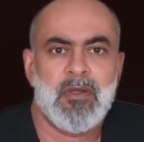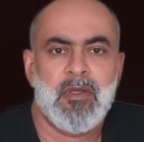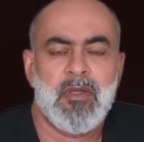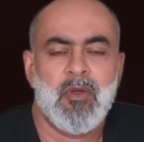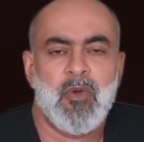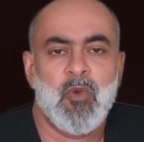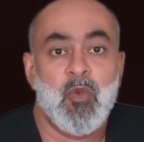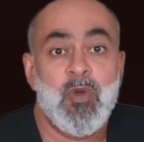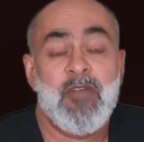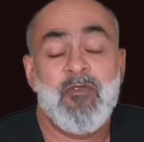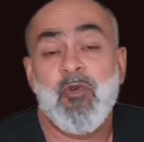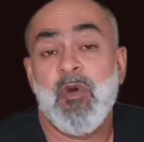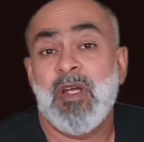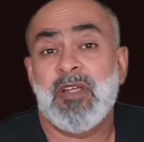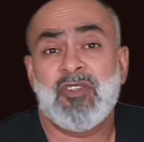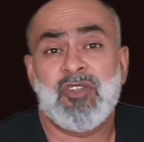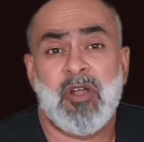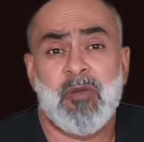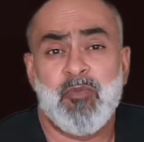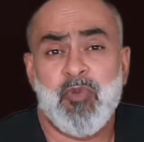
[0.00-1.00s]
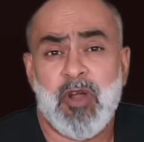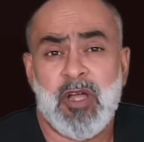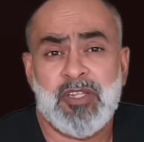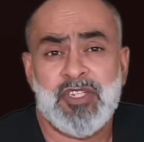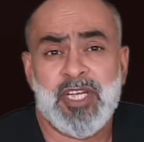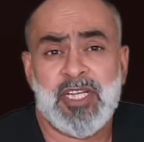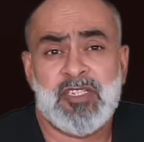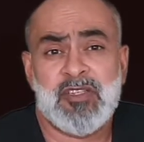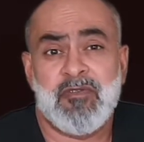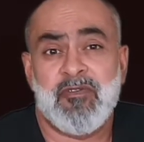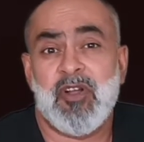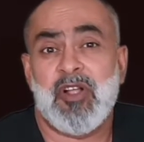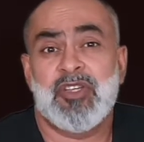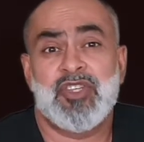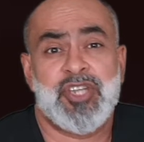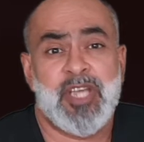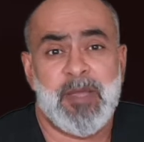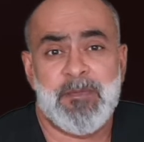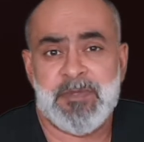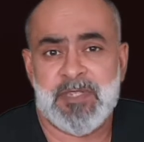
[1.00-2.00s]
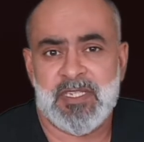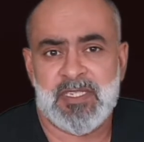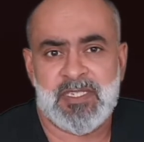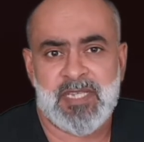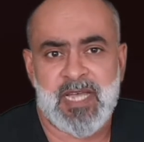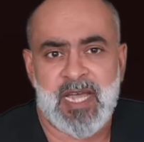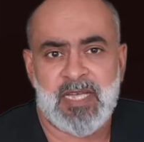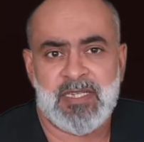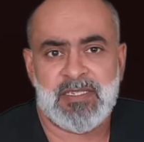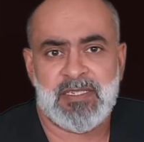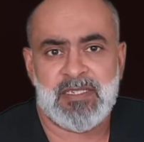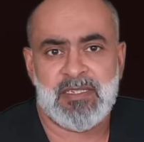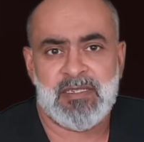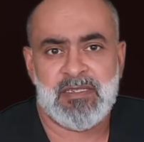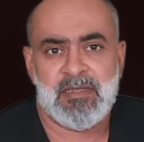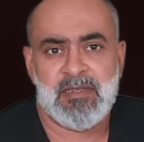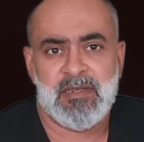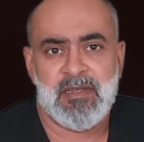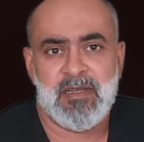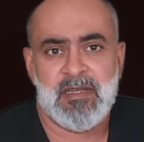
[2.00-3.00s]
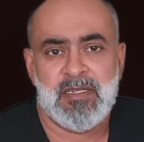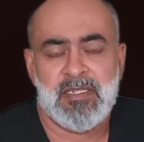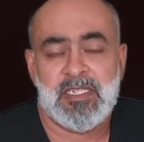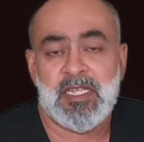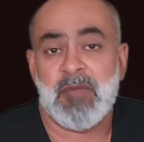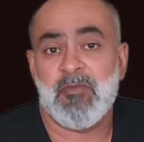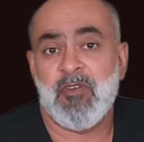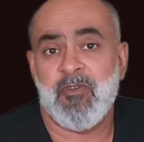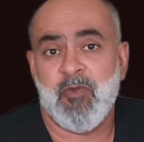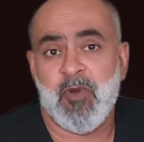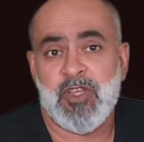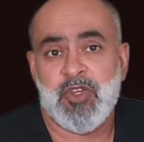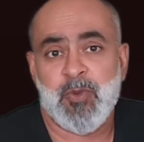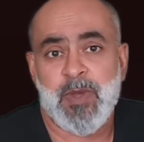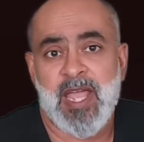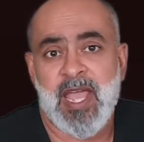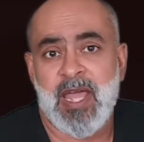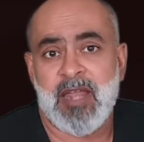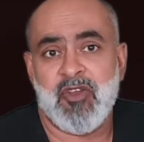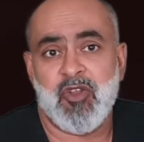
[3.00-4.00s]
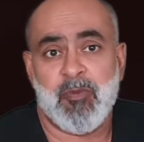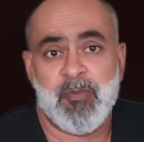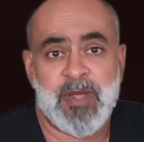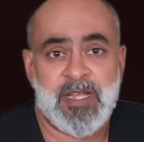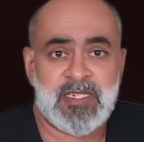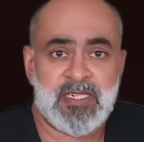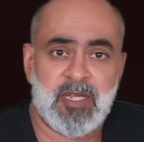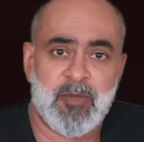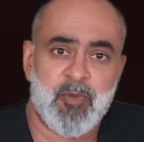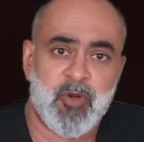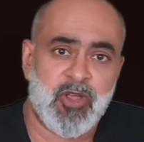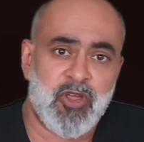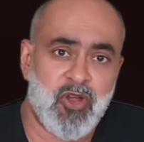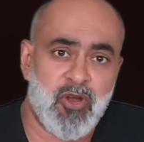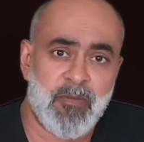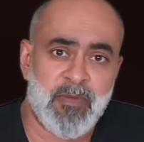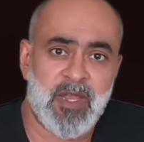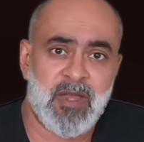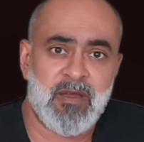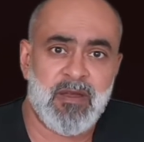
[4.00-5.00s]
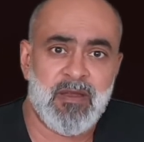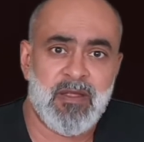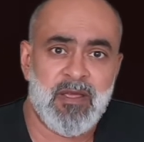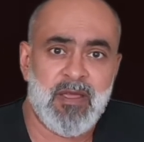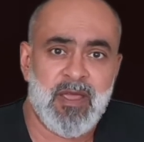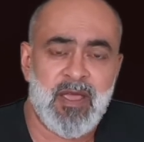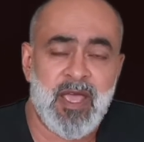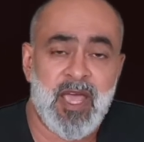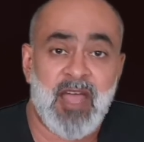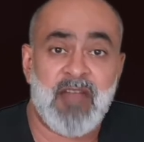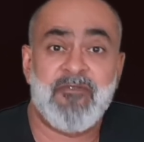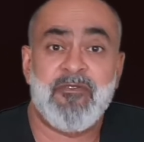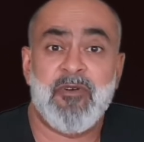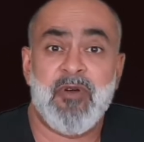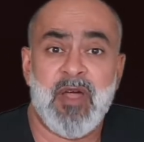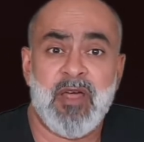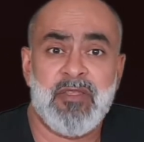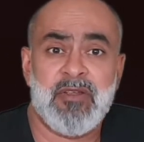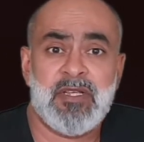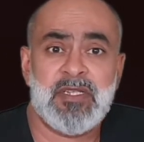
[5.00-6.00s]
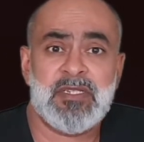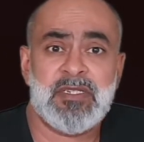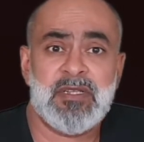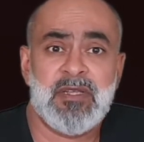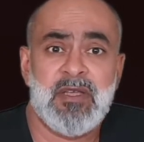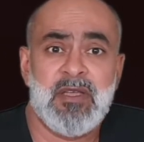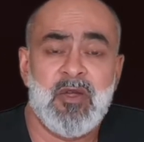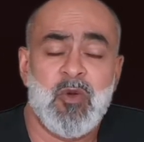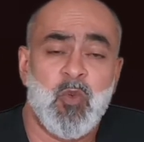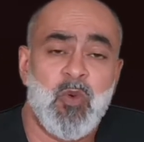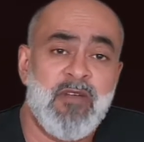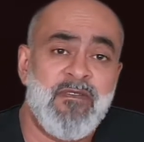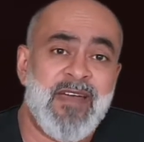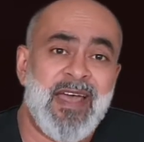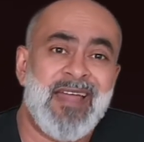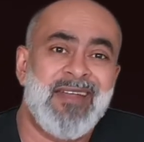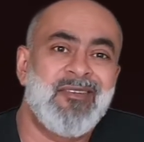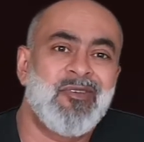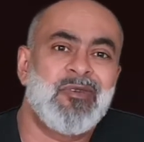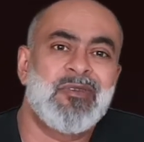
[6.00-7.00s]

We've worked on projects of all shapes and sizes, some of which we handled basic procurement, and for others, we've handled